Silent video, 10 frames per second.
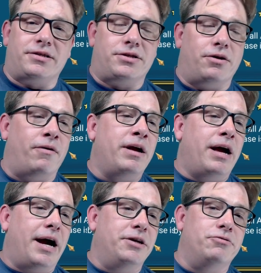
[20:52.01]
So
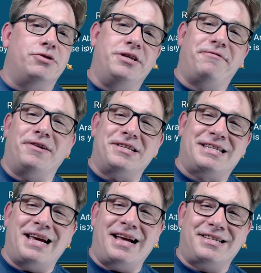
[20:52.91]
I use defense
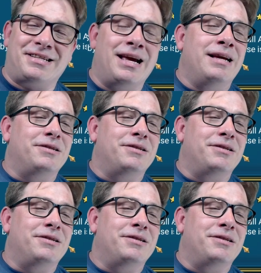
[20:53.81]
sets,